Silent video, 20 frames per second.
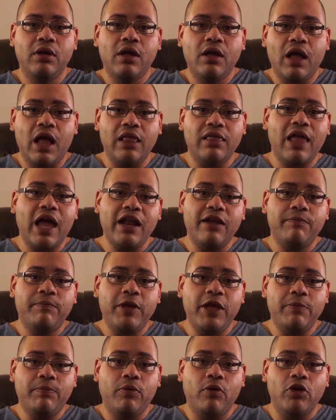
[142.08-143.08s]
A lot of
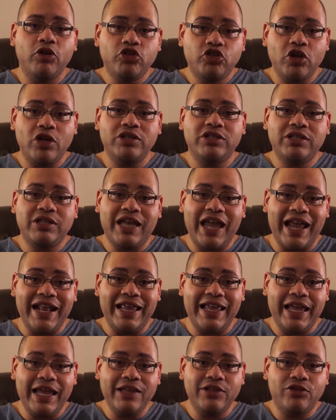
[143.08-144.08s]
people are just
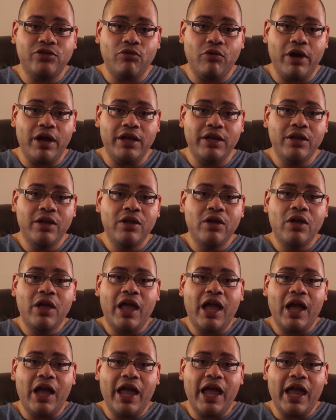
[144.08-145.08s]
getting into it,
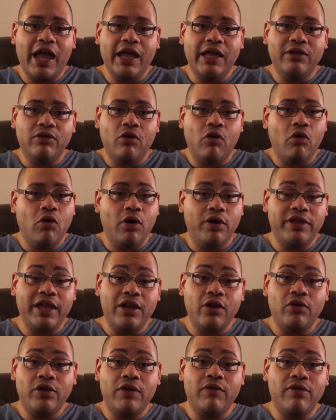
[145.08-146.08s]
or they
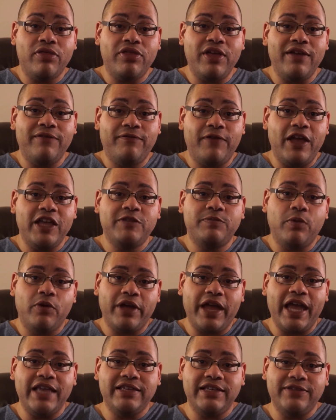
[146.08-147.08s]
don't even think
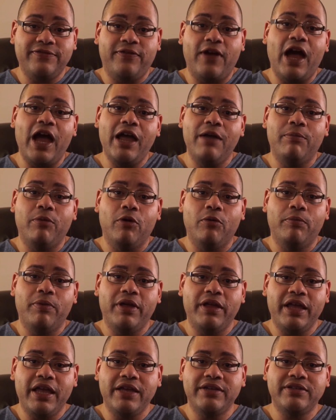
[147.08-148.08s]
Facebook ads is viable.
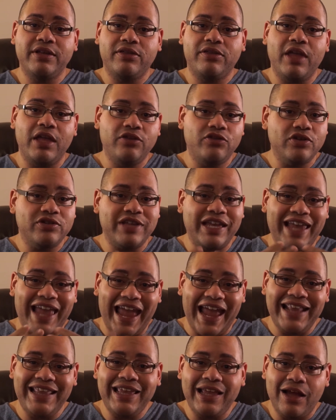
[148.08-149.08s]
But here's the thing, just like
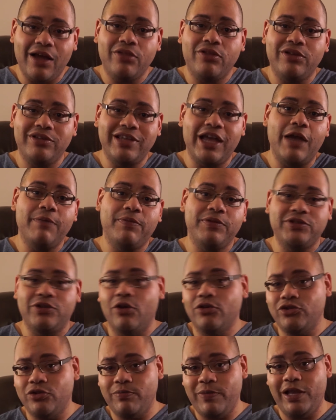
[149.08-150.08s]
any other type of
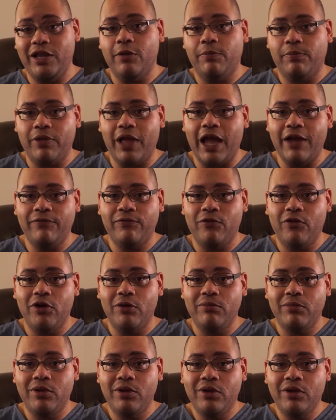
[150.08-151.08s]
social media platform,